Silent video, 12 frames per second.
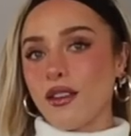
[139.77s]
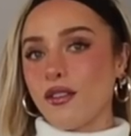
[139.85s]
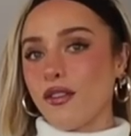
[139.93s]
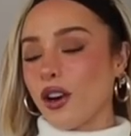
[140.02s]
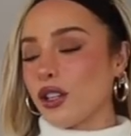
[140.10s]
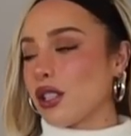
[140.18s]
the
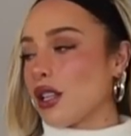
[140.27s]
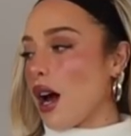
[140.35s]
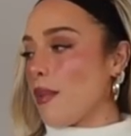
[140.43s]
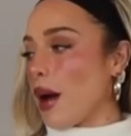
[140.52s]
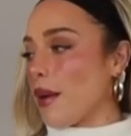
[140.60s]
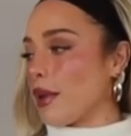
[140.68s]
first
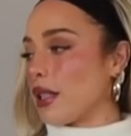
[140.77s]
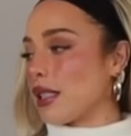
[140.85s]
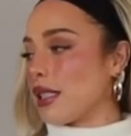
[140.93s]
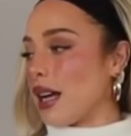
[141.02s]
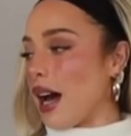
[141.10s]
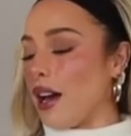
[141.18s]
top I'm gonna
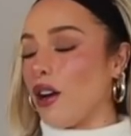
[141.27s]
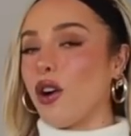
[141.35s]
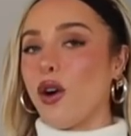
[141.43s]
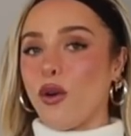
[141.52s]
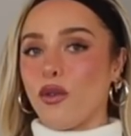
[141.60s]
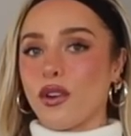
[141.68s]

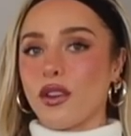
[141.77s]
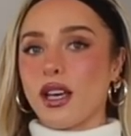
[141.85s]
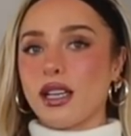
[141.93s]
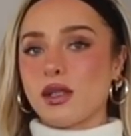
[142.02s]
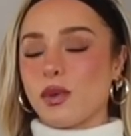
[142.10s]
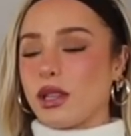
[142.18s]
style over
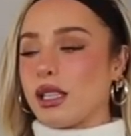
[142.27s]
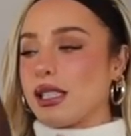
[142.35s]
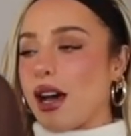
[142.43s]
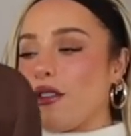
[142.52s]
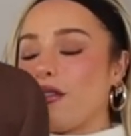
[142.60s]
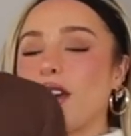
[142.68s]
this with
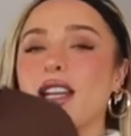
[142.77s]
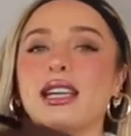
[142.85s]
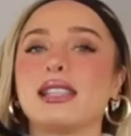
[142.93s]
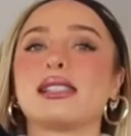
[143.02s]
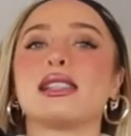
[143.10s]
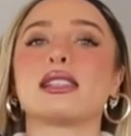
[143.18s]
this outfit
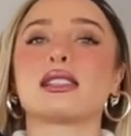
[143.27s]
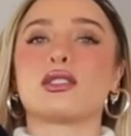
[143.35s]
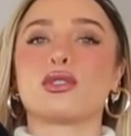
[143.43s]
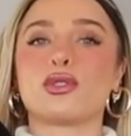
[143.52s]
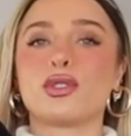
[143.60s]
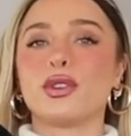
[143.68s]
is this
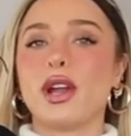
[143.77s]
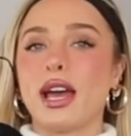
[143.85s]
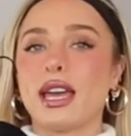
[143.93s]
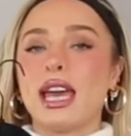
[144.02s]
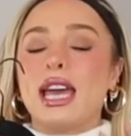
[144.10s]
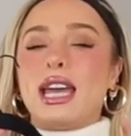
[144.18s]
little crew
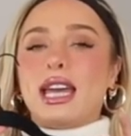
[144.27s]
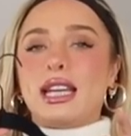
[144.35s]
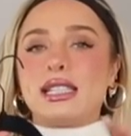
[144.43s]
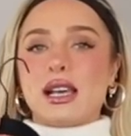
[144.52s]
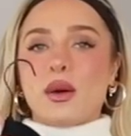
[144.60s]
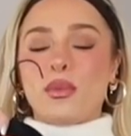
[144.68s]
neck.
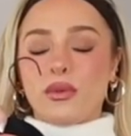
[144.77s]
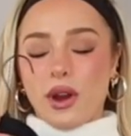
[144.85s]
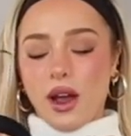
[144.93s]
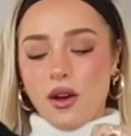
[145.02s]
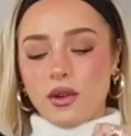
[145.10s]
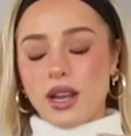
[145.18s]
It's a
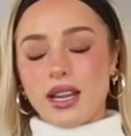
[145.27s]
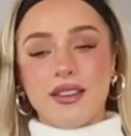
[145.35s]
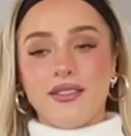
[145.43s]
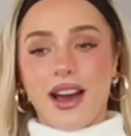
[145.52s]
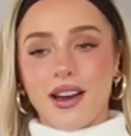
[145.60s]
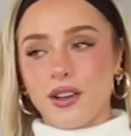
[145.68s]
brown
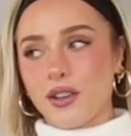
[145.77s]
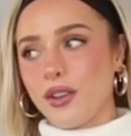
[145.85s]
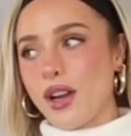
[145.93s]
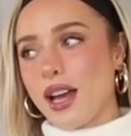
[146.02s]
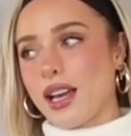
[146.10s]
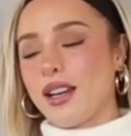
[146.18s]
Nevada crew
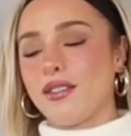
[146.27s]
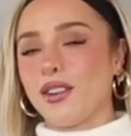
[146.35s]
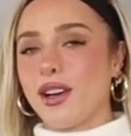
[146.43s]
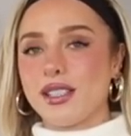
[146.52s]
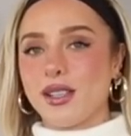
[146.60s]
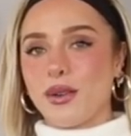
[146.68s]
neck, and if you
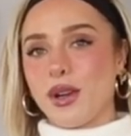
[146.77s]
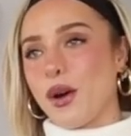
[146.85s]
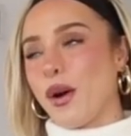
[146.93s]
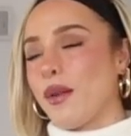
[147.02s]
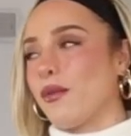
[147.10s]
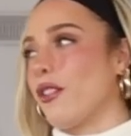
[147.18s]
guys don't know,
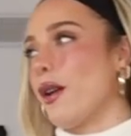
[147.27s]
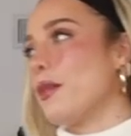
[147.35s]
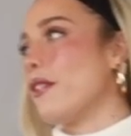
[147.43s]
I'm from